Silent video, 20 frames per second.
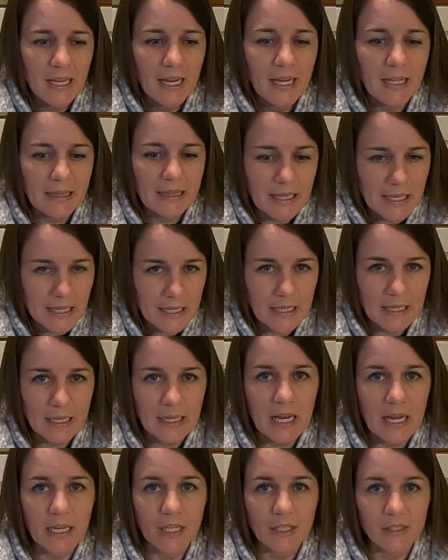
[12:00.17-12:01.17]
And
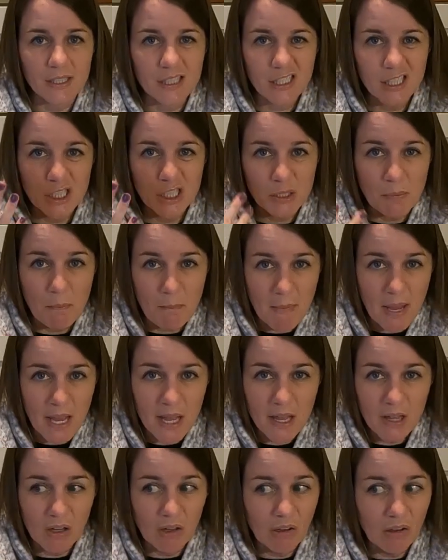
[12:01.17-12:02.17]
then I could
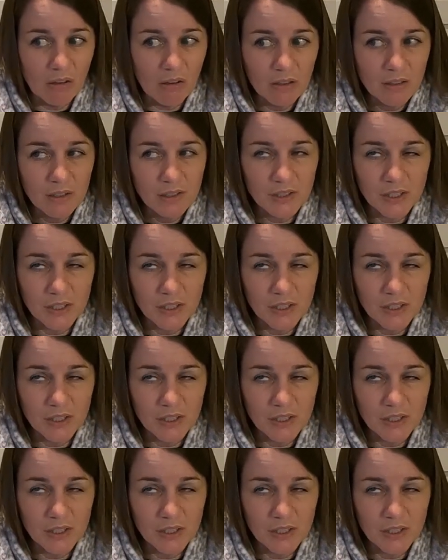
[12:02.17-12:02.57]
smell